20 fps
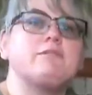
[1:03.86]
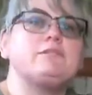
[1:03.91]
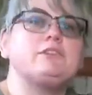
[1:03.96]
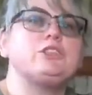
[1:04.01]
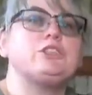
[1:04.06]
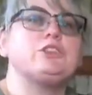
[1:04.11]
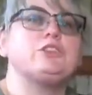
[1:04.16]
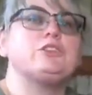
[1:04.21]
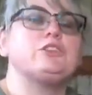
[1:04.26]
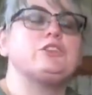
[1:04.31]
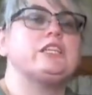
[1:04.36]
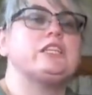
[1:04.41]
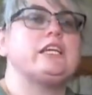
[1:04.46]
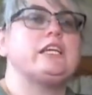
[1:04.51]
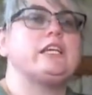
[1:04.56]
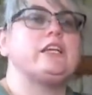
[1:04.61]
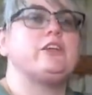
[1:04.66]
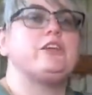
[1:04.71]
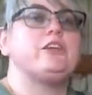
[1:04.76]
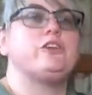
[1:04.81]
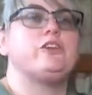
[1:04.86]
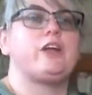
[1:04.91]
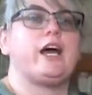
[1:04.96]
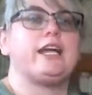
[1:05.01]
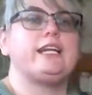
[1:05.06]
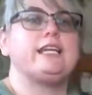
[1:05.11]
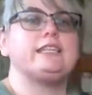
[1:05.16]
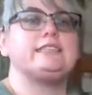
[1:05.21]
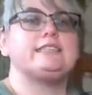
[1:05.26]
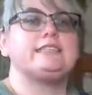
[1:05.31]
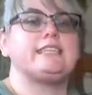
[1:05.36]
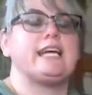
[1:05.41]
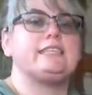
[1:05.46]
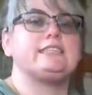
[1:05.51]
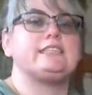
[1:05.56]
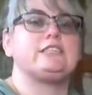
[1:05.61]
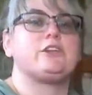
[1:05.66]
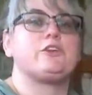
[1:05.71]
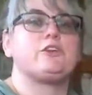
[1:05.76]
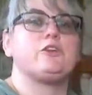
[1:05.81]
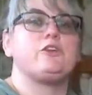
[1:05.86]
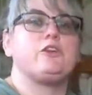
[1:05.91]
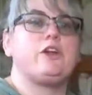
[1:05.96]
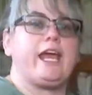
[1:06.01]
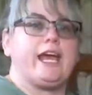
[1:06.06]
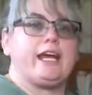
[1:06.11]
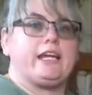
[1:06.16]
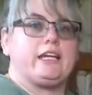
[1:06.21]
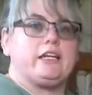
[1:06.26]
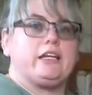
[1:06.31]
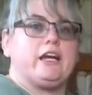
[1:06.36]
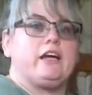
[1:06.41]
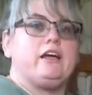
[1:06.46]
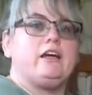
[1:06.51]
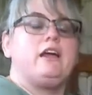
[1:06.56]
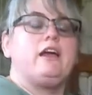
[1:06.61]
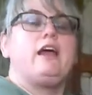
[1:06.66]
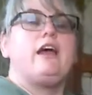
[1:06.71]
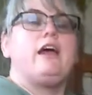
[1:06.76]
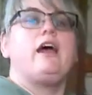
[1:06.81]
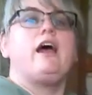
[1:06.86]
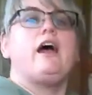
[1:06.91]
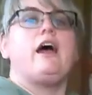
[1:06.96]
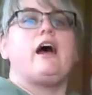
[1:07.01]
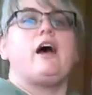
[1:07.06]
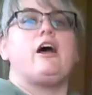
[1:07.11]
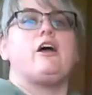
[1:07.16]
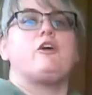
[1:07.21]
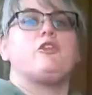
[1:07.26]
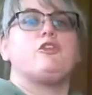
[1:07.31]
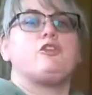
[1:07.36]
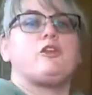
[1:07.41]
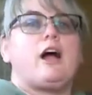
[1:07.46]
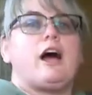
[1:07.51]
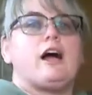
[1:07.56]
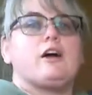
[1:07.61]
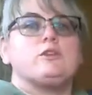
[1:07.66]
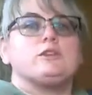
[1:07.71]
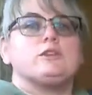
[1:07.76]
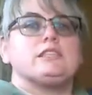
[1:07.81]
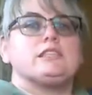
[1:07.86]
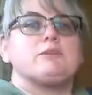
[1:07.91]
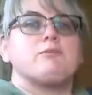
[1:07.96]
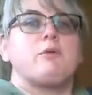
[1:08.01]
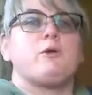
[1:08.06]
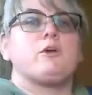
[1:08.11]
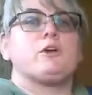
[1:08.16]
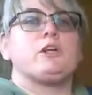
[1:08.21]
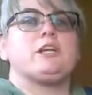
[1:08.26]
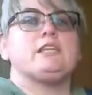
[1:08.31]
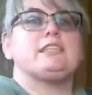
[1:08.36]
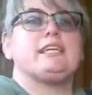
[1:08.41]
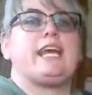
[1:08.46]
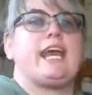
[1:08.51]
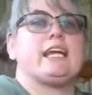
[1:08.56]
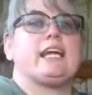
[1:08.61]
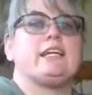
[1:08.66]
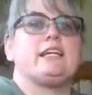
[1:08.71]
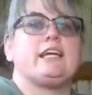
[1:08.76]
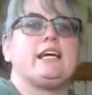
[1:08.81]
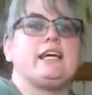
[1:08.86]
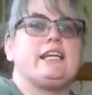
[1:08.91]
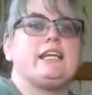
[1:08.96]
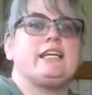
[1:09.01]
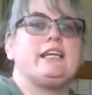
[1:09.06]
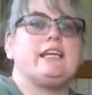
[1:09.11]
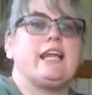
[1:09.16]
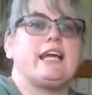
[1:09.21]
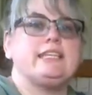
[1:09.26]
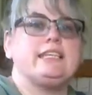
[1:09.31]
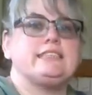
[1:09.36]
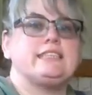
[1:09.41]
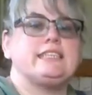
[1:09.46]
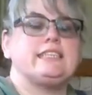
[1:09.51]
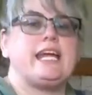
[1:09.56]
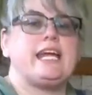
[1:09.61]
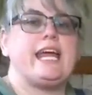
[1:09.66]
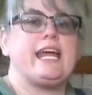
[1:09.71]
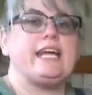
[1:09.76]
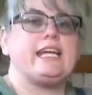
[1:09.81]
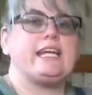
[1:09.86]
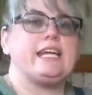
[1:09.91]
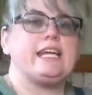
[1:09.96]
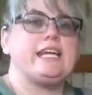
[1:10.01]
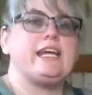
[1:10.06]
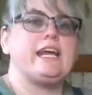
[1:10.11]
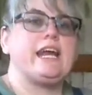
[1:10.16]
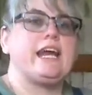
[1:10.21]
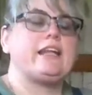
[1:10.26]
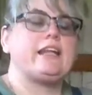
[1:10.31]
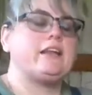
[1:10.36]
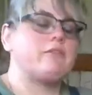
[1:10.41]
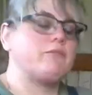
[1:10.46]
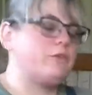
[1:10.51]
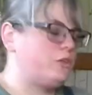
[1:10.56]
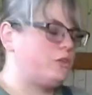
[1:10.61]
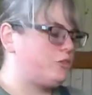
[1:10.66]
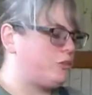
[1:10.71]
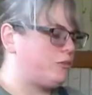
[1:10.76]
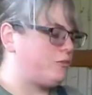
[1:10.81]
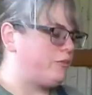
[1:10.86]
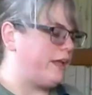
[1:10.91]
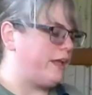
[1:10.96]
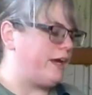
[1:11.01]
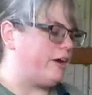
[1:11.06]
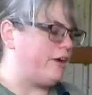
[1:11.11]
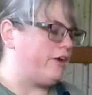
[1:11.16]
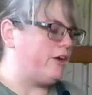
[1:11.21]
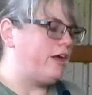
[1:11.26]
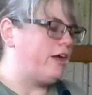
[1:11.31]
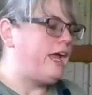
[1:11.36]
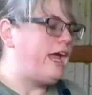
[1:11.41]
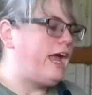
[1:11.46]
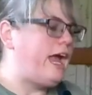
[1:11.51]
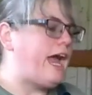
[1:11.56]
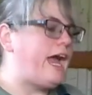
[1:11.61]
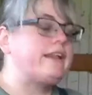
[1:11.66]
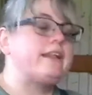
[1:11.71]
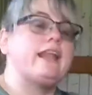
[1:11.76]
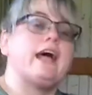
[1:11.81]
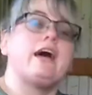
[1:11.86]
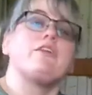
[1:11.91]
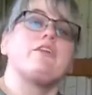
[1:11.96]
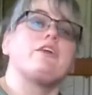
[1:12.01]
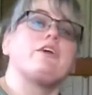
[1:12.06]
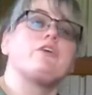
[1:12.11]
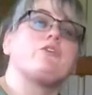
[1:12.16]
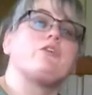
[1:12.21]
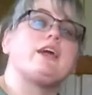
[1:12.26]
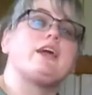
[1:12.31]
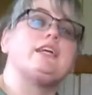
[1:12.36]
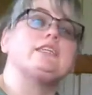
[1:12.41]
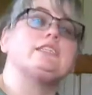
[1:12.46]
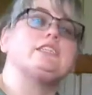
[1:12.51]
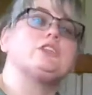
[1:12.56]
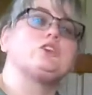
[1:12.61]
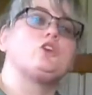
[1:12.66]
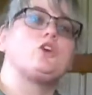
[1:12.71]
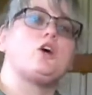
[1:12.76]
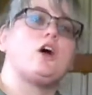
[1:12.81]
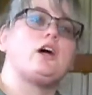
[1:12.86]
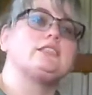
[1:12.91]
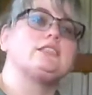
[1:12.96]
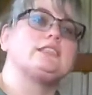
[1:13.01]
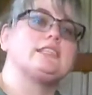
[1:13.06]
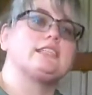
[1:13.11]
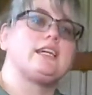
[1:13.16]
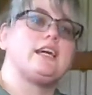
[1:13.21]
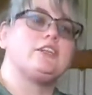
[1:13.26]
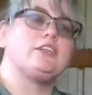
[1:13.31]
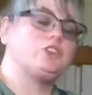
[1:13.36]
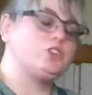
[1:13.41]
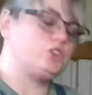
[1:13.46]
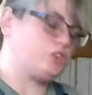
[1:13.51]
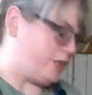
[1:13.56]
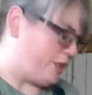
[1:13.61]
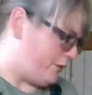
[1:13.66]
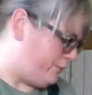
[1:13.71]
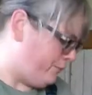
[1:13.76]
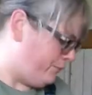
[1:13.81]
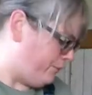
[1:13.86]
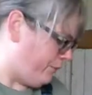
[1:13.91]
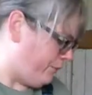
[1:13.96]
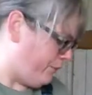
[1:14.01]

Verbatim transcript: came to the United States through Canada. A flock was imported to Canada in 1980 and it moved from there. And now they're raised across the country.